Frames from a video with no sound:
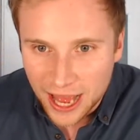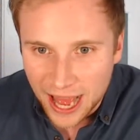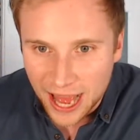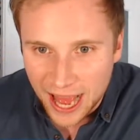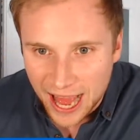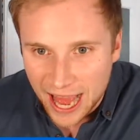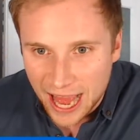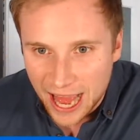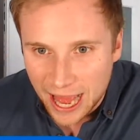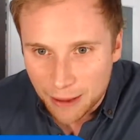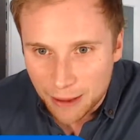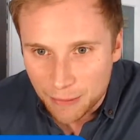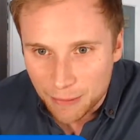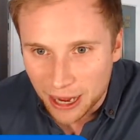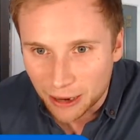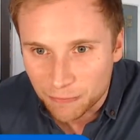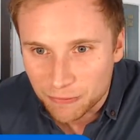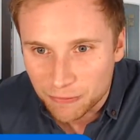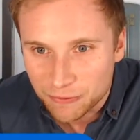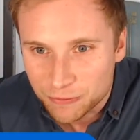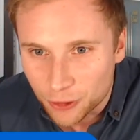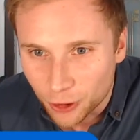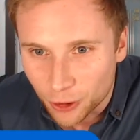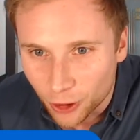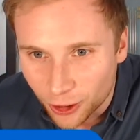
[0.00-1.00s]
And
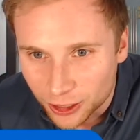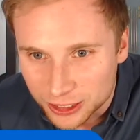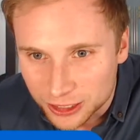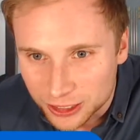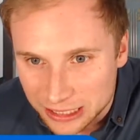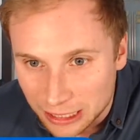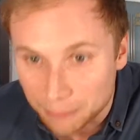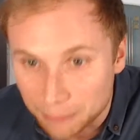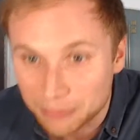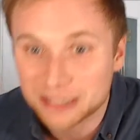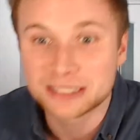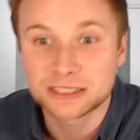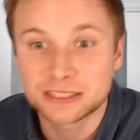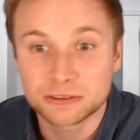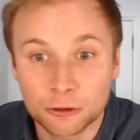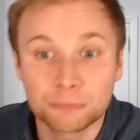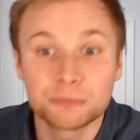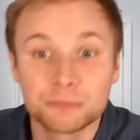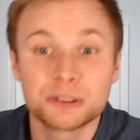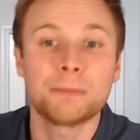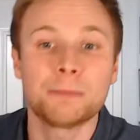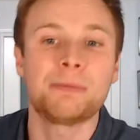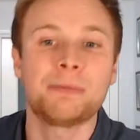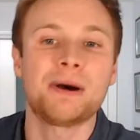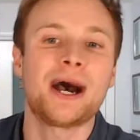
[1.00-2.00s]
we've got Abid's from
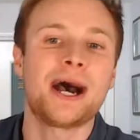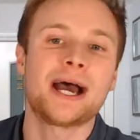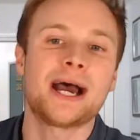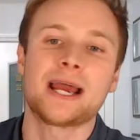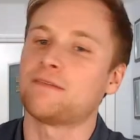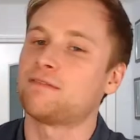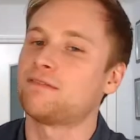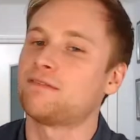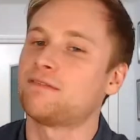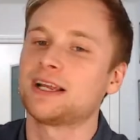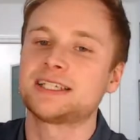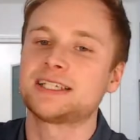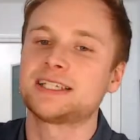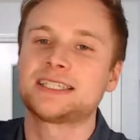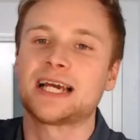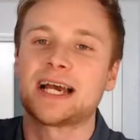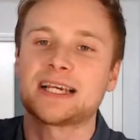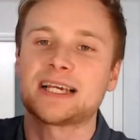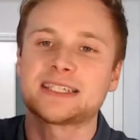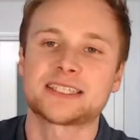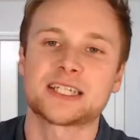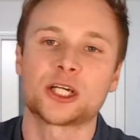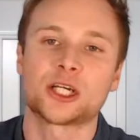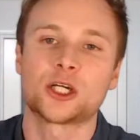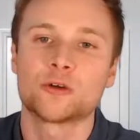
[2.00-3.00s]
Dubai.
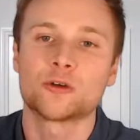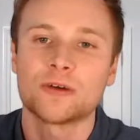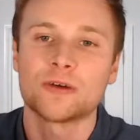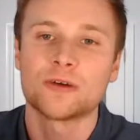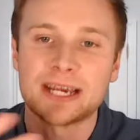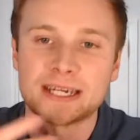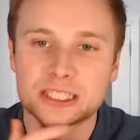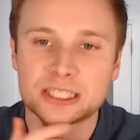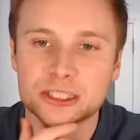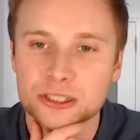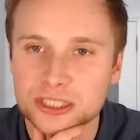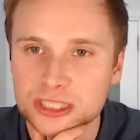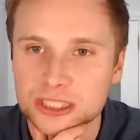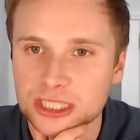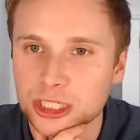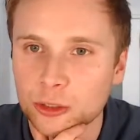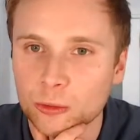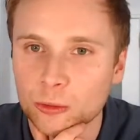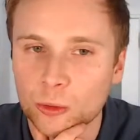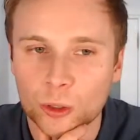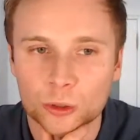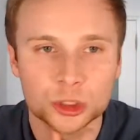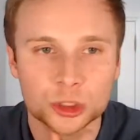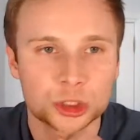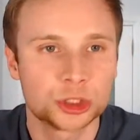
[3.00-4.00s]
Fantastic. Great to see you
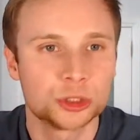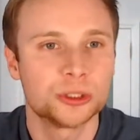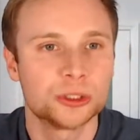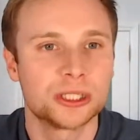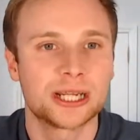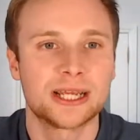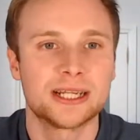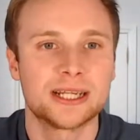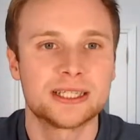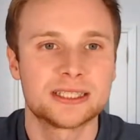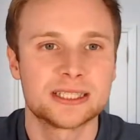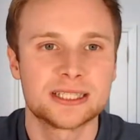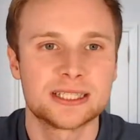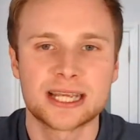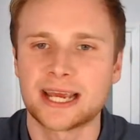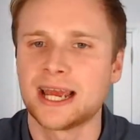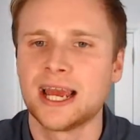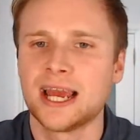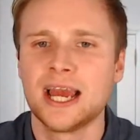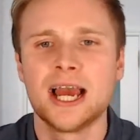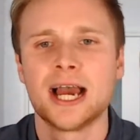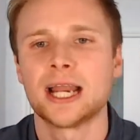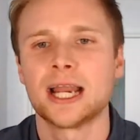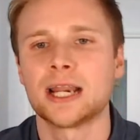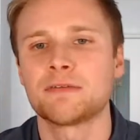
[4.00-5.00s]
all tuning in today.
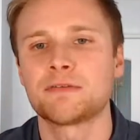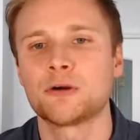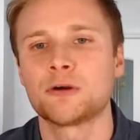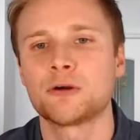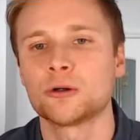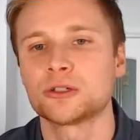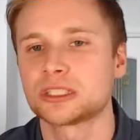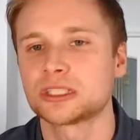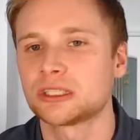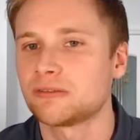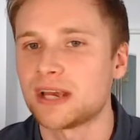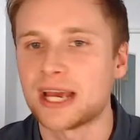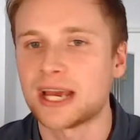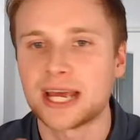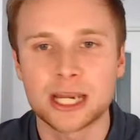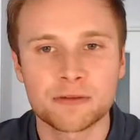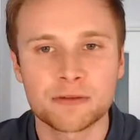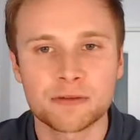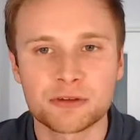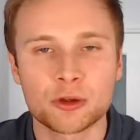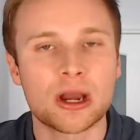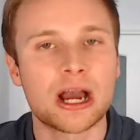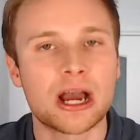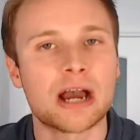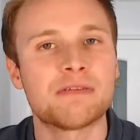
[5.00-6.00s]
And of course, if any of
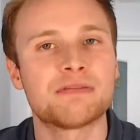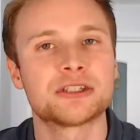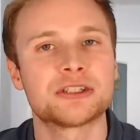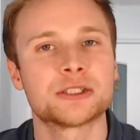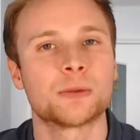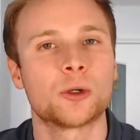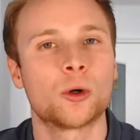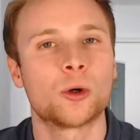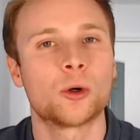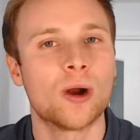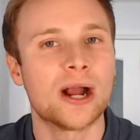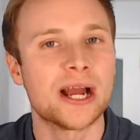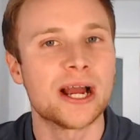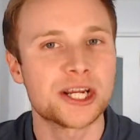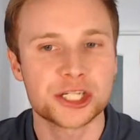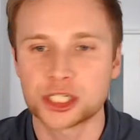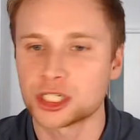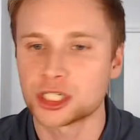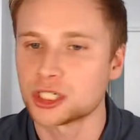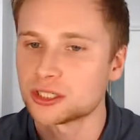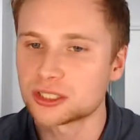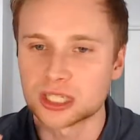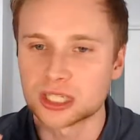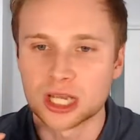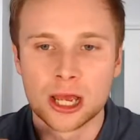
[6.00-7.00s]
you have some
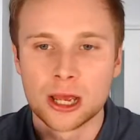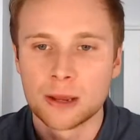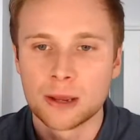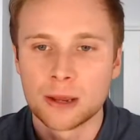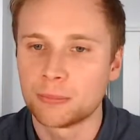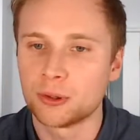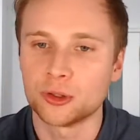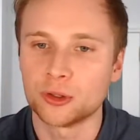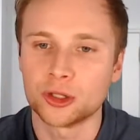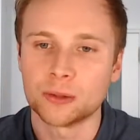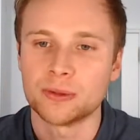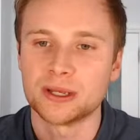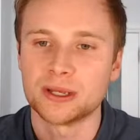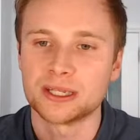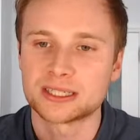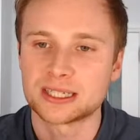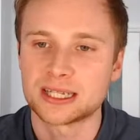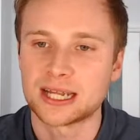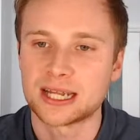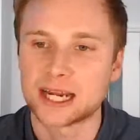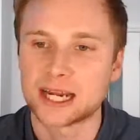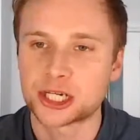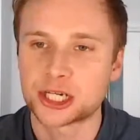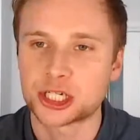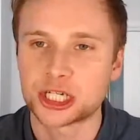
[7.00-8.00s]
questions, put them into
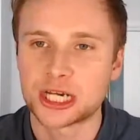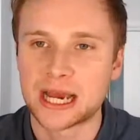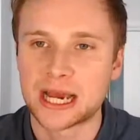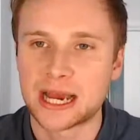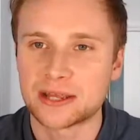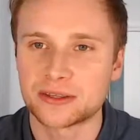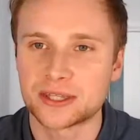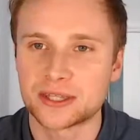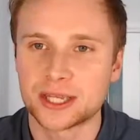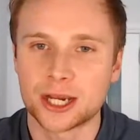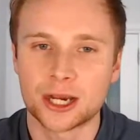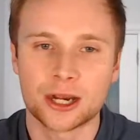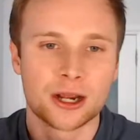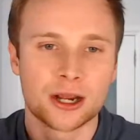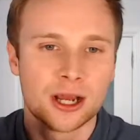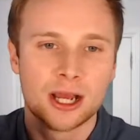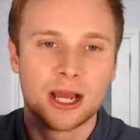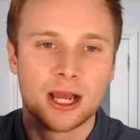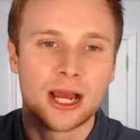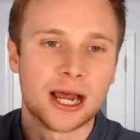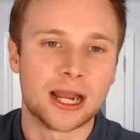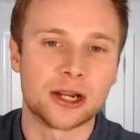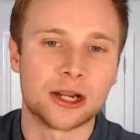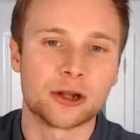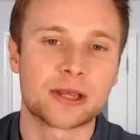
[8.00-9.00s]
that chat there
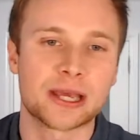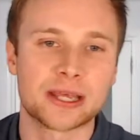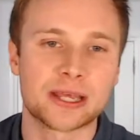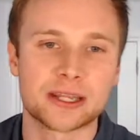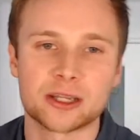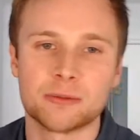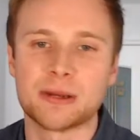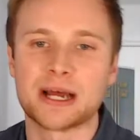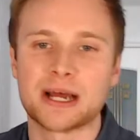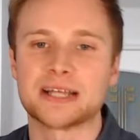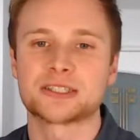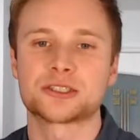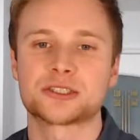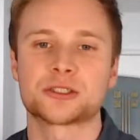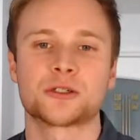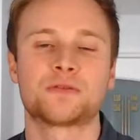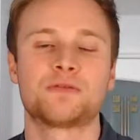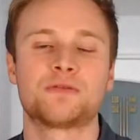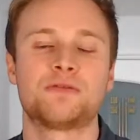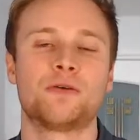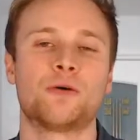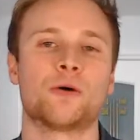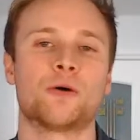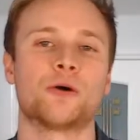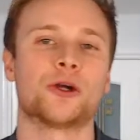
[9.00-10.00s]
and I'll get them answered
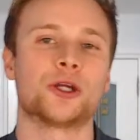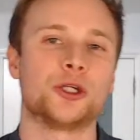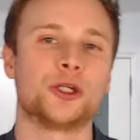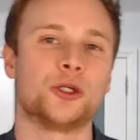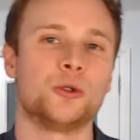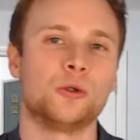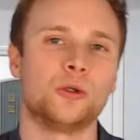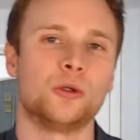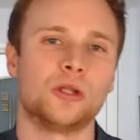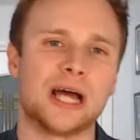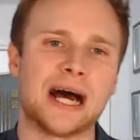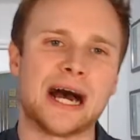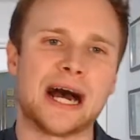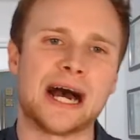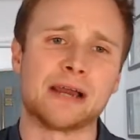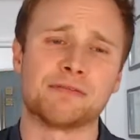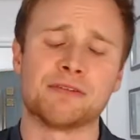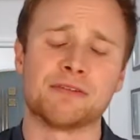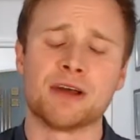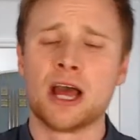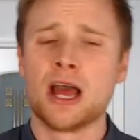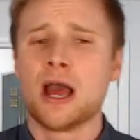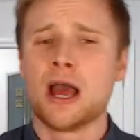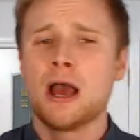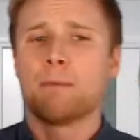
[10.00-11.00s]
for you live.
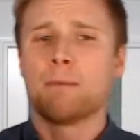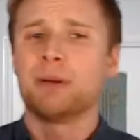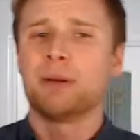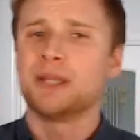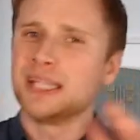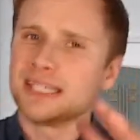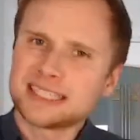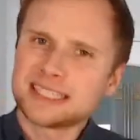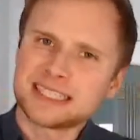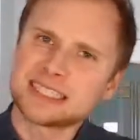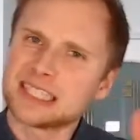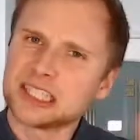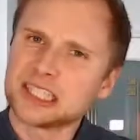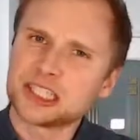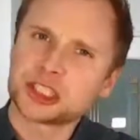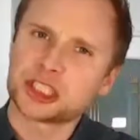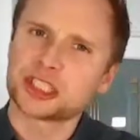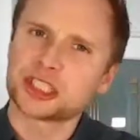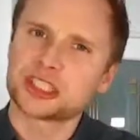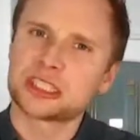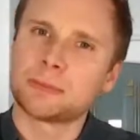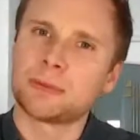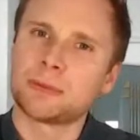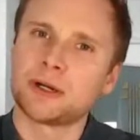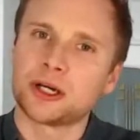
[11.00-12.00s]
But this isn't
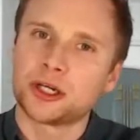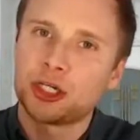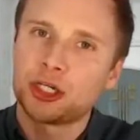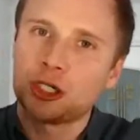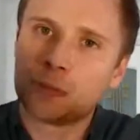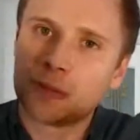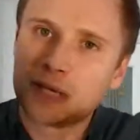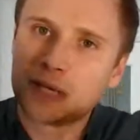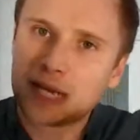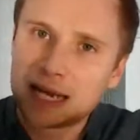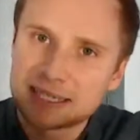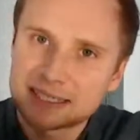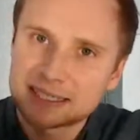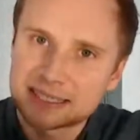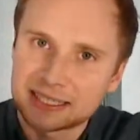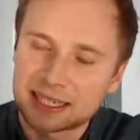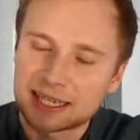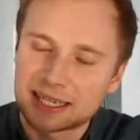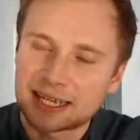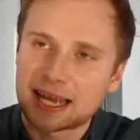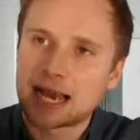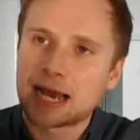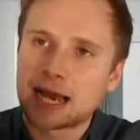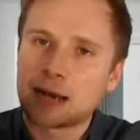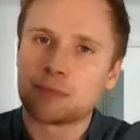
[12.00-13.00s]
just about humanizing the
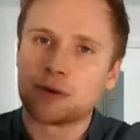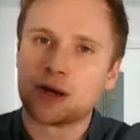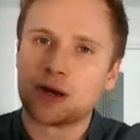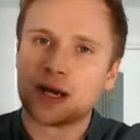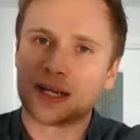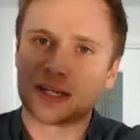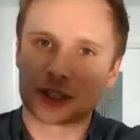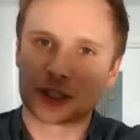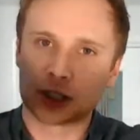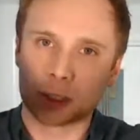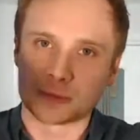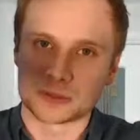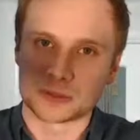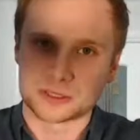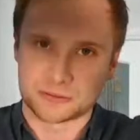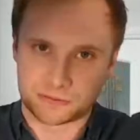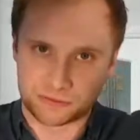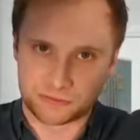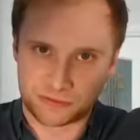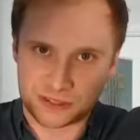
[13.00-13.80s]
camera in terms of